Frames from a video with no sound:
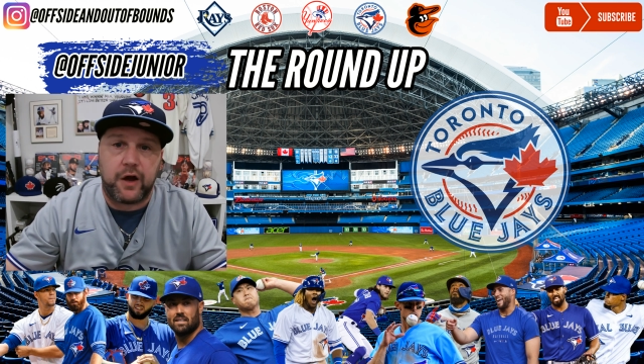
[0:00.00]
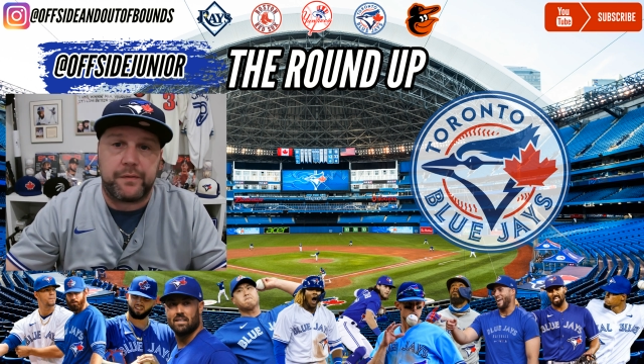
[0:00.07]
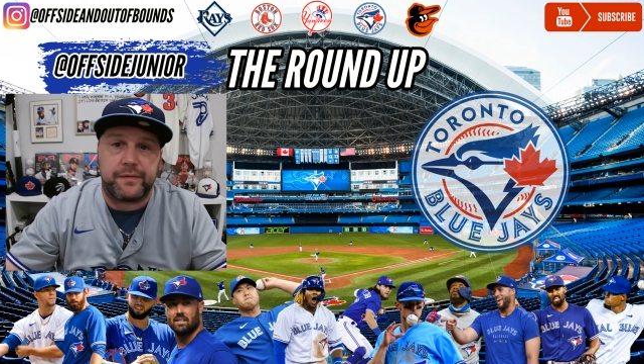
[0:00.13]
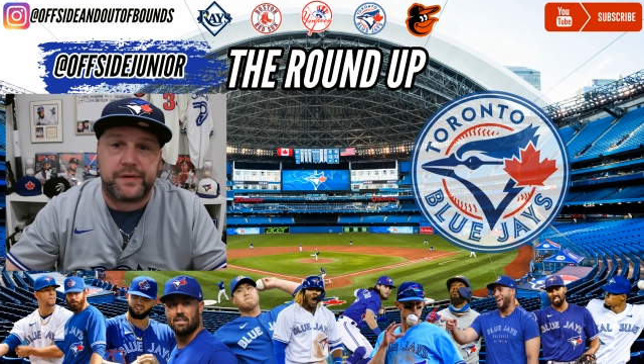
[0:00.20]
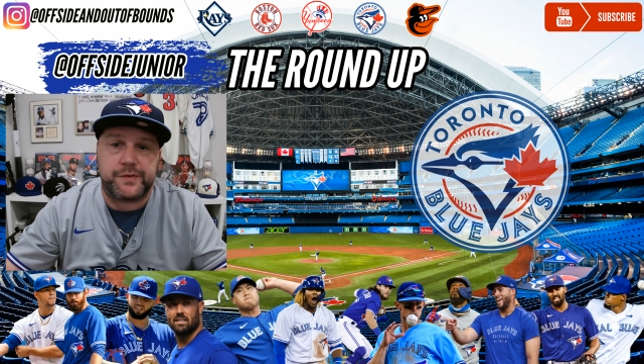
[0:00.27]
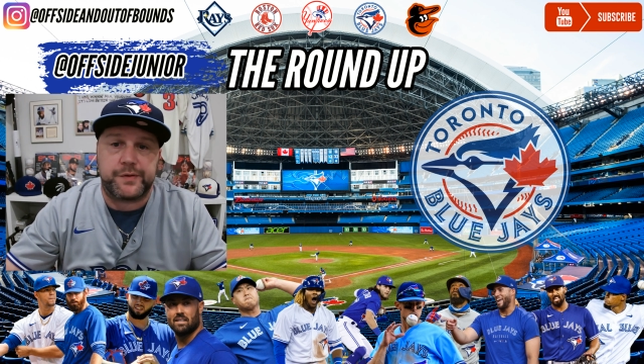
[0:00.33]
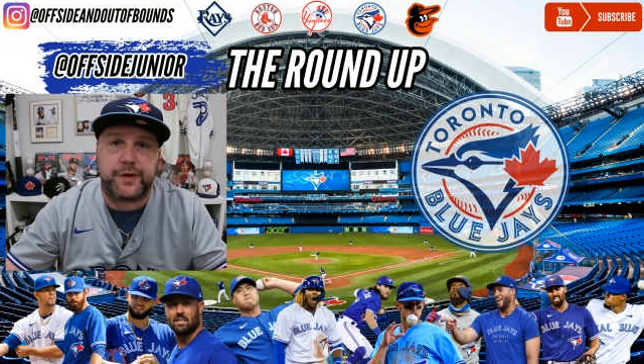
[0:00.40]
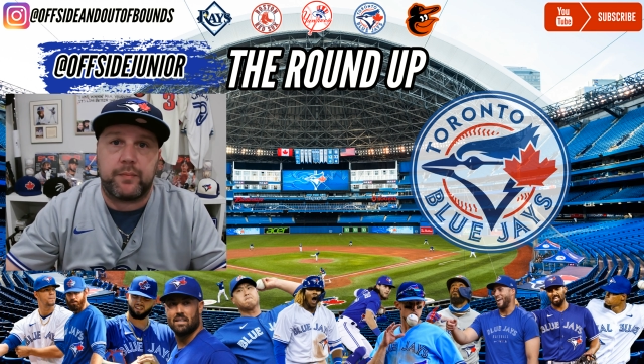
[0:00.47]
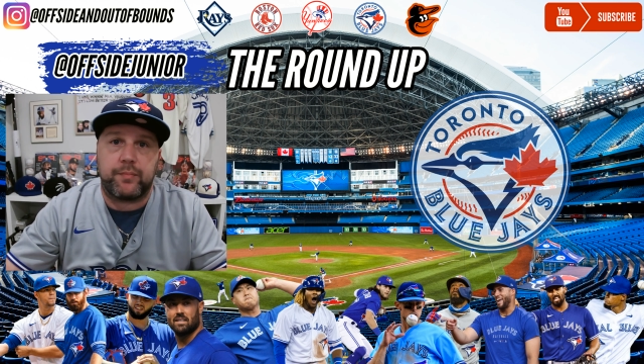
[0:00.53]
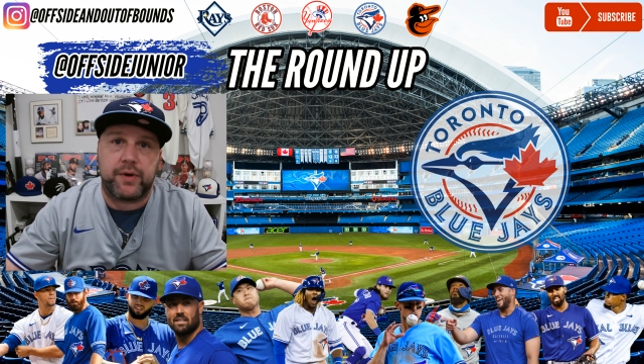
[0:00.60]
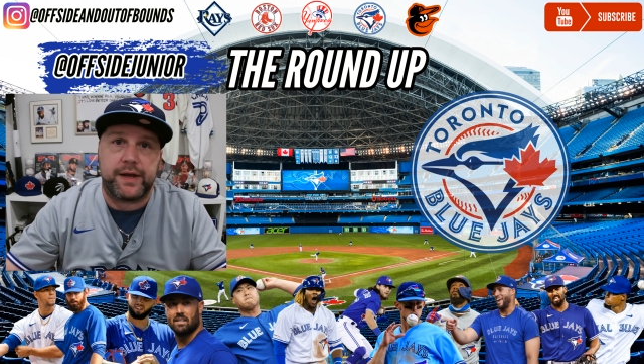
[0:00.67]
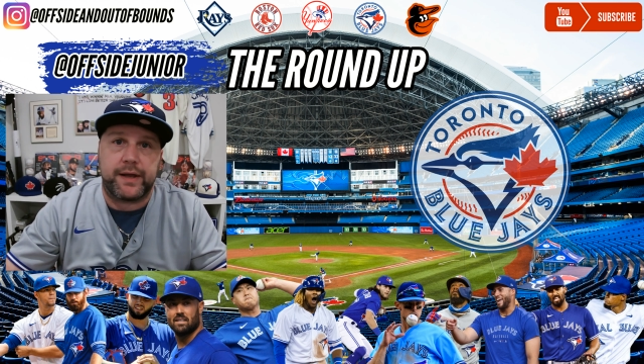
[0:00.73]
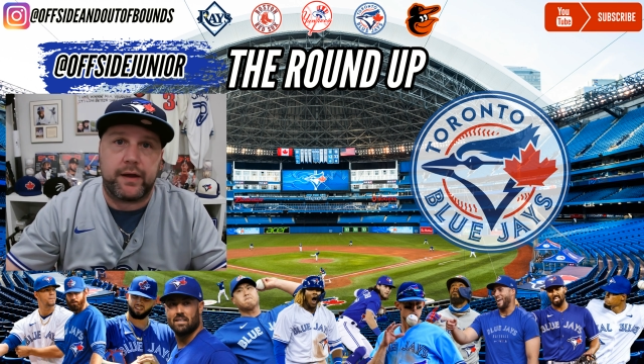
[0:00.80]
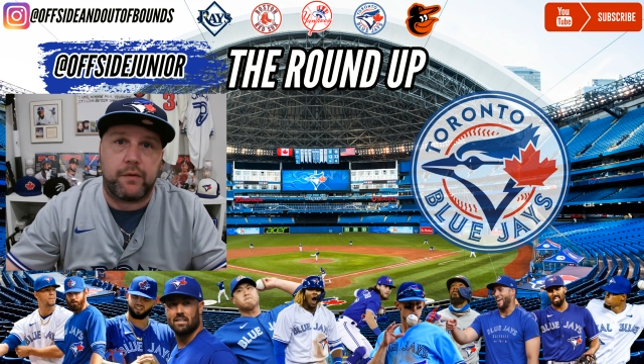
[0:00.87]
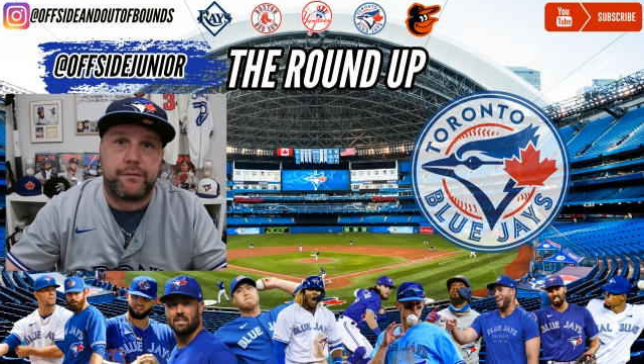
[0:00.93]
things are going to
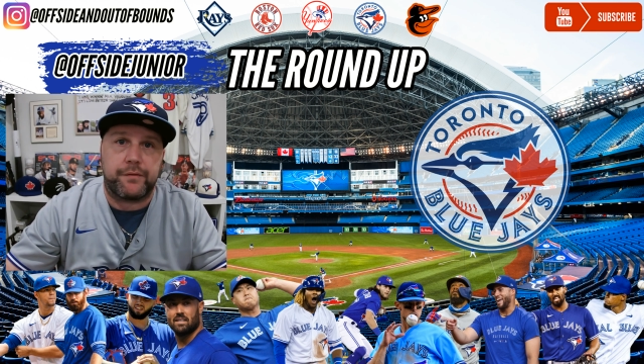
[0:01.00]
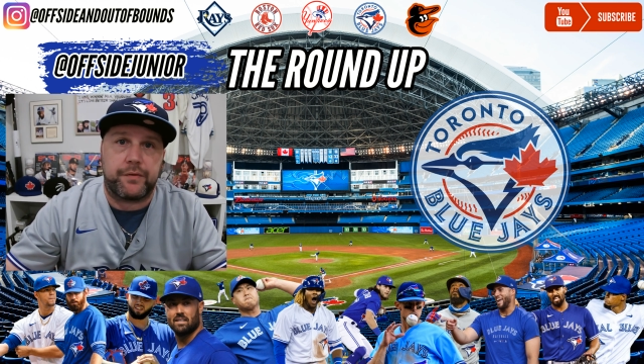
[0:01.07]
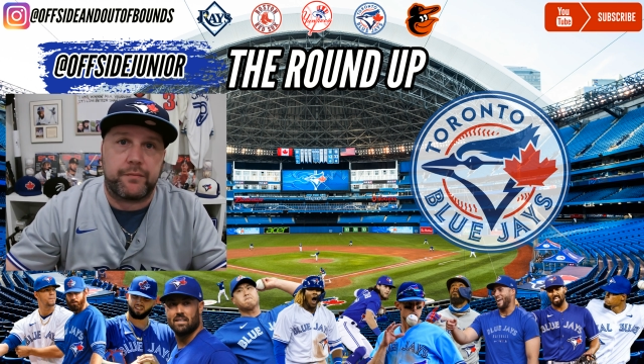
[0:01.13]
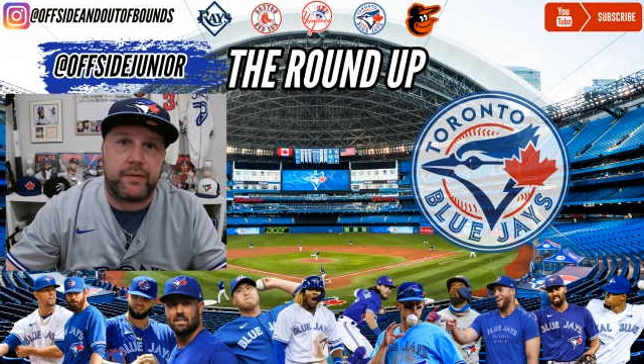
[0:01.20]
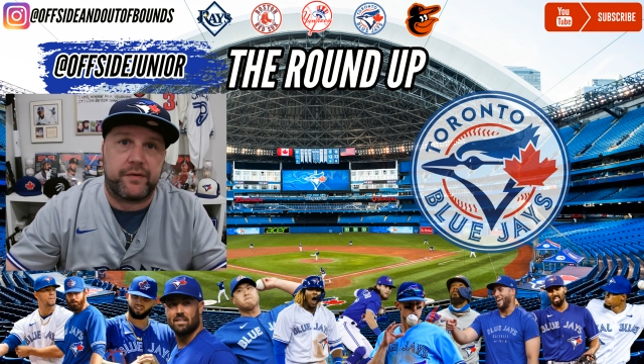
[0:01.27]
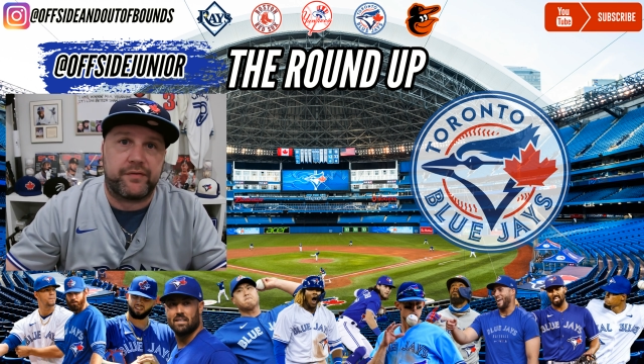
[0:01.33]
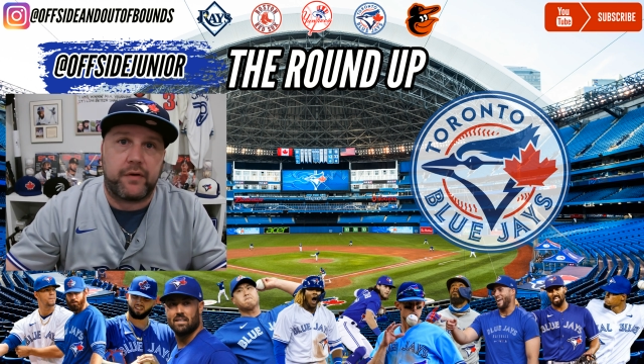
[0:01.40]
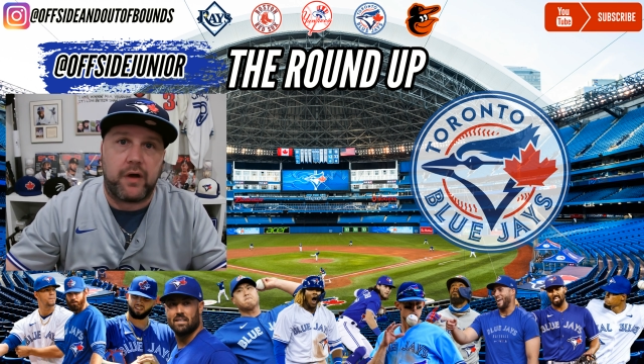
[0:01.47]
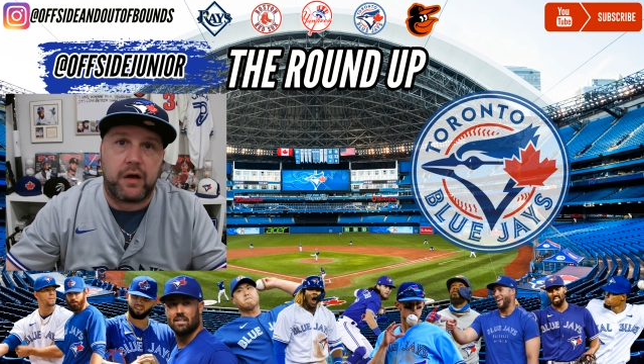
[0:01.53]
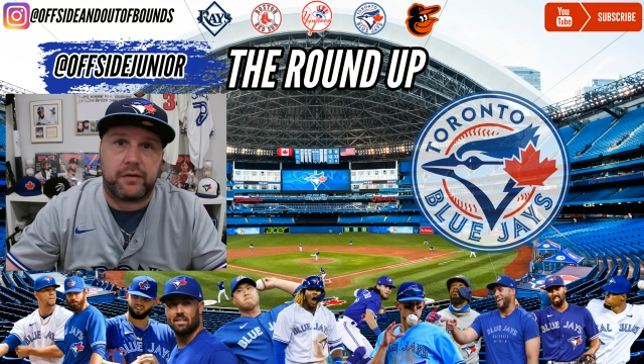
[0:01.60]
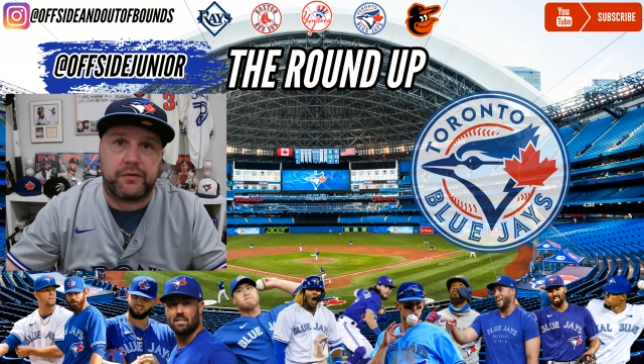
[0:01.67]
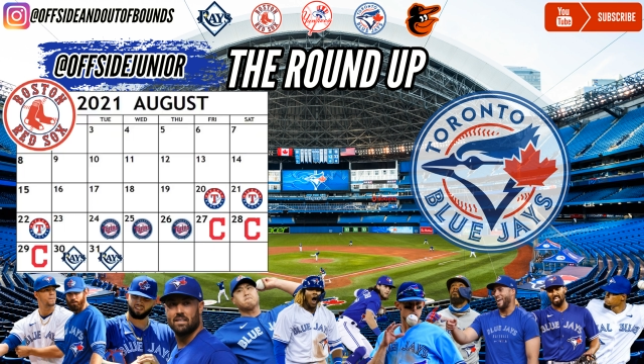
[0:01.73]
break out for the rest of August.